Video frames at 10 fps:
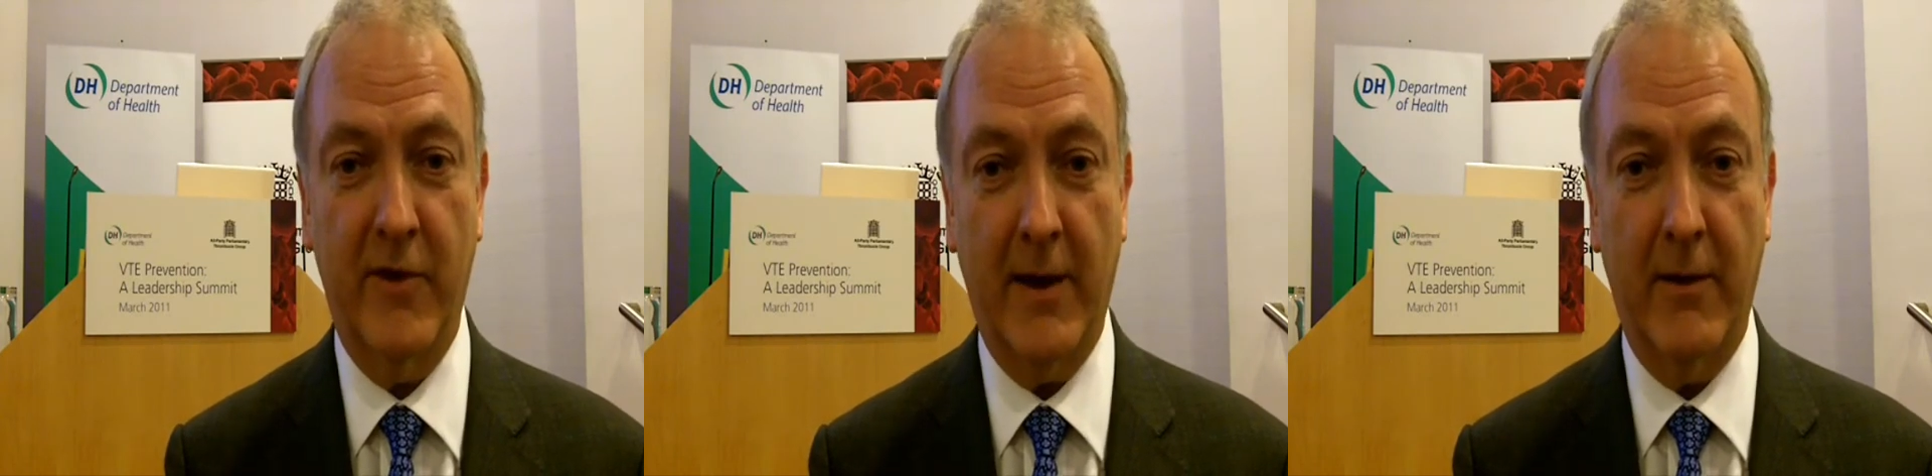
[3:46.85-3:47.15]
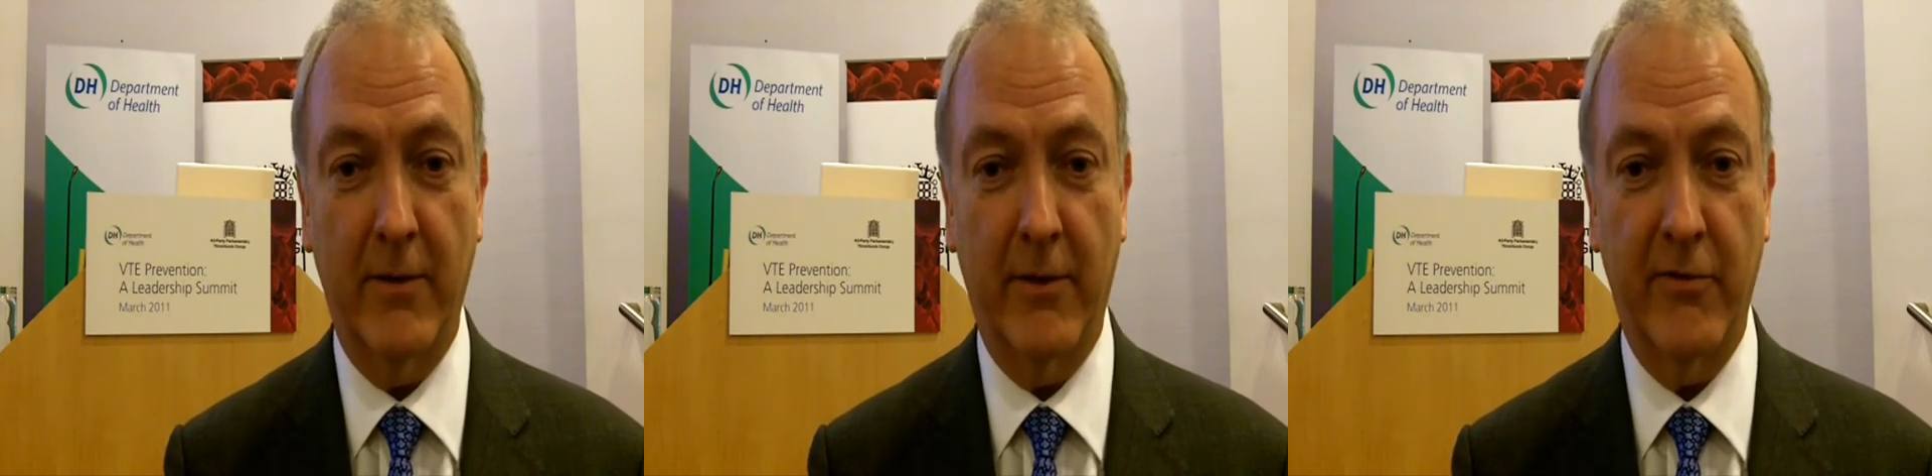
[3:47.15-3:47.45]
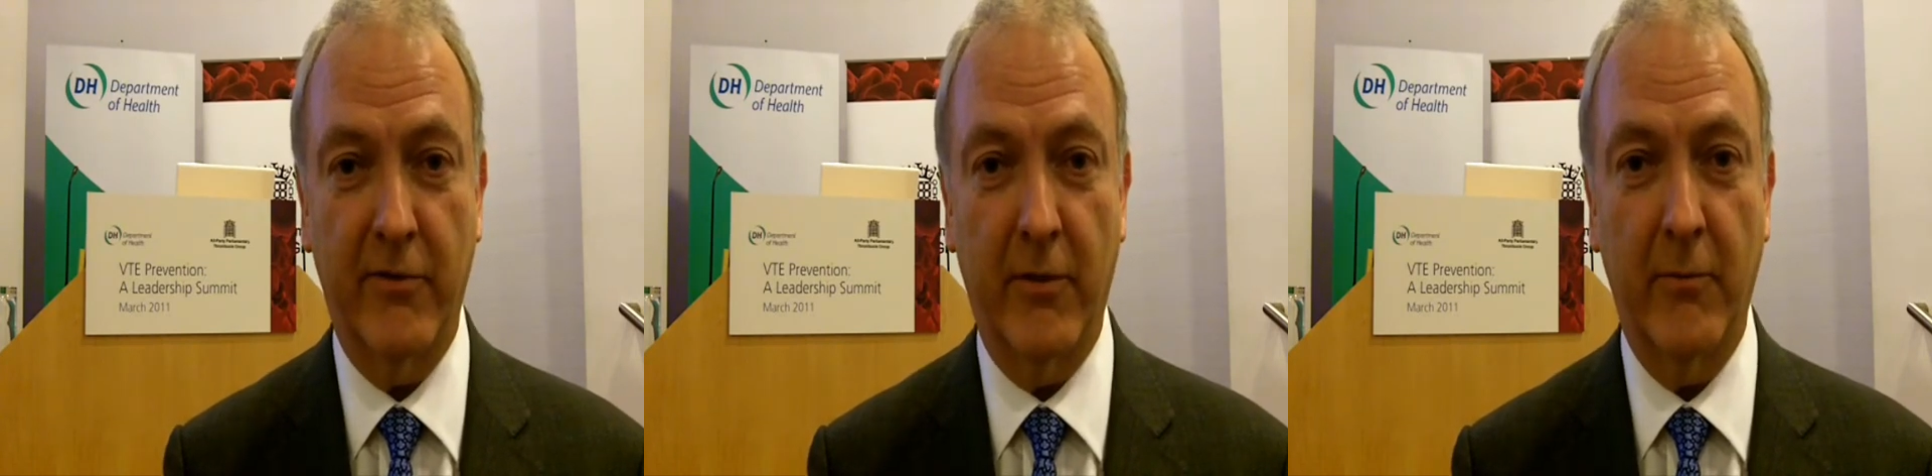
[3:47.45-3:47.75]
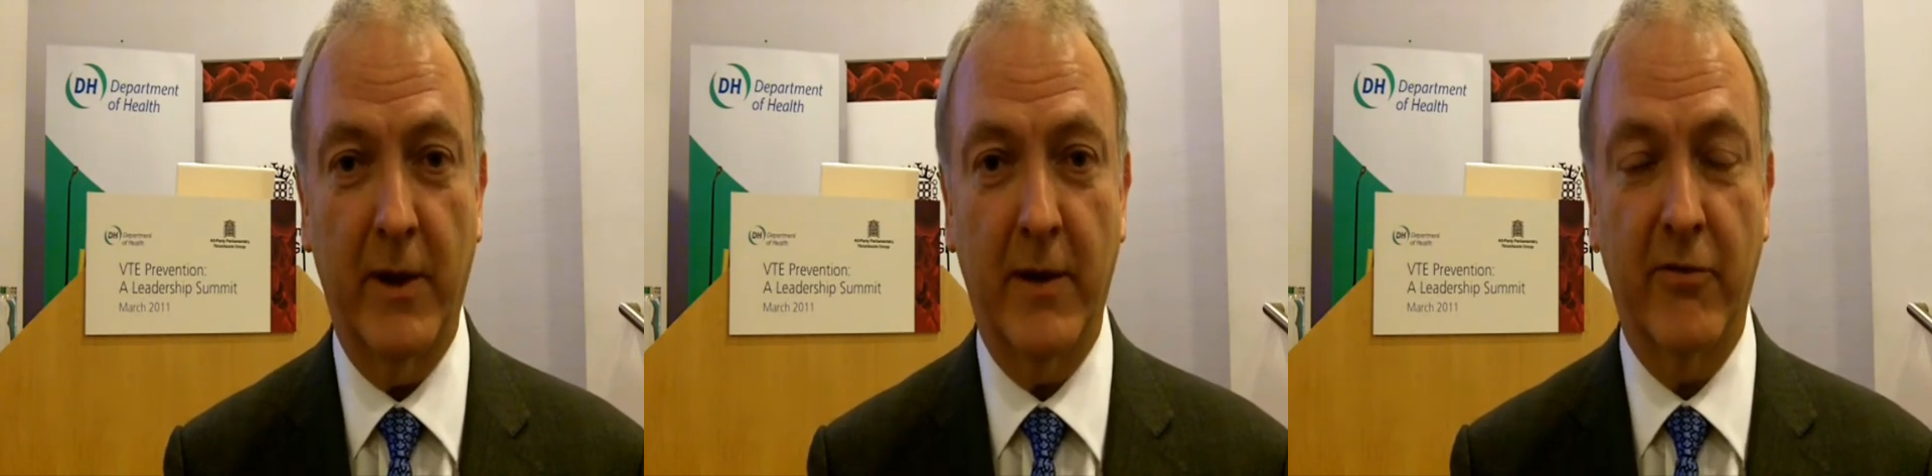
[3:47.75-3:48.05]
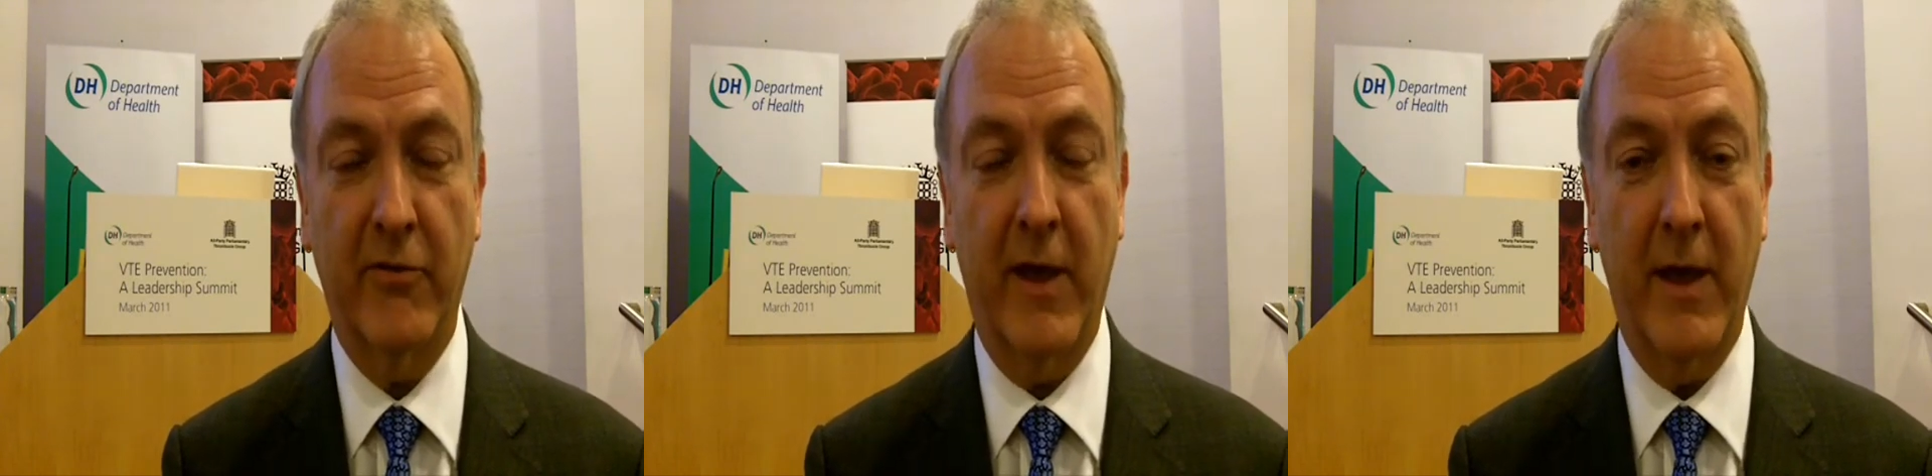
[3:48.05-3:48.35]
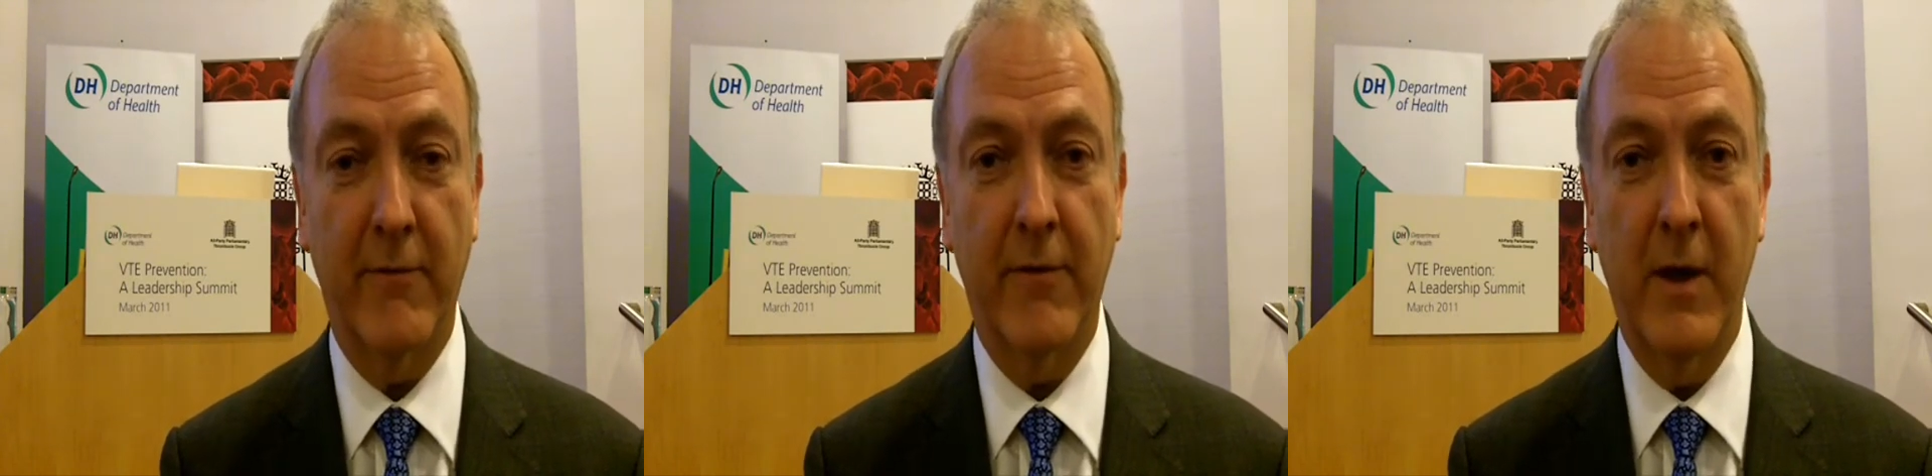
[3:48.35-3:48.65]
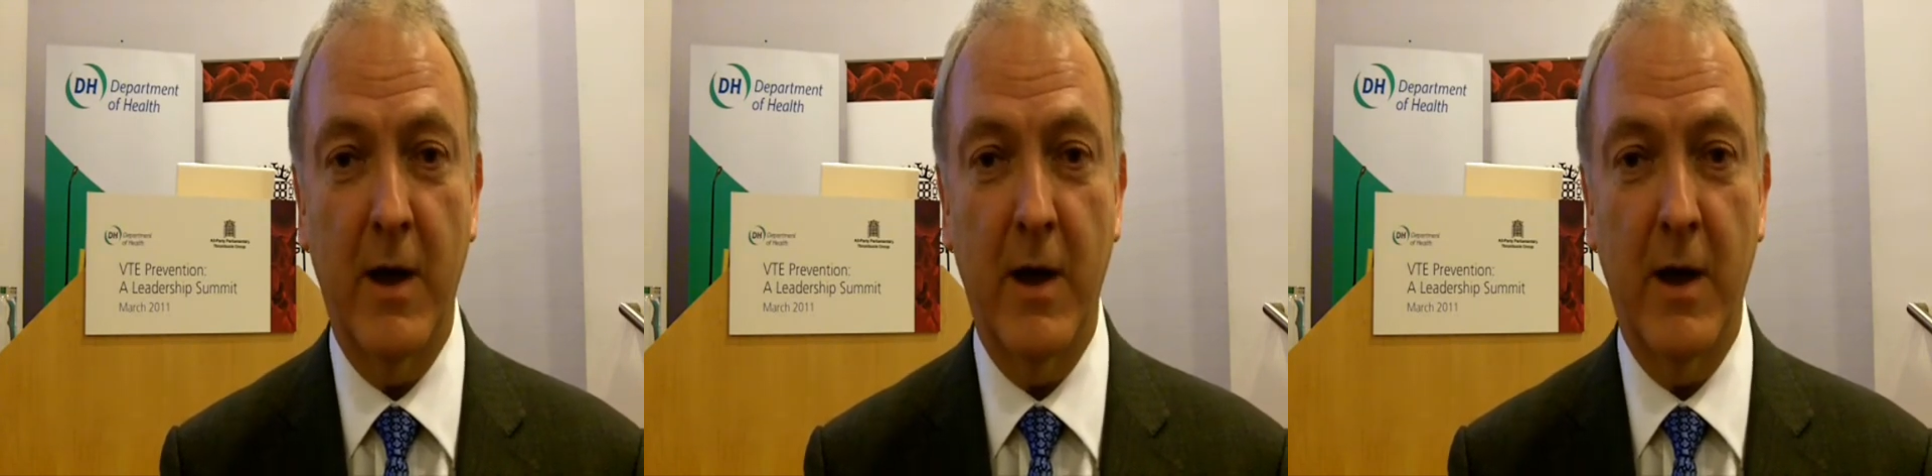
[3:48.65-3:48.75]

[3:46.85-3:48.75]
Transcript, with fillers: tackle this so that we can save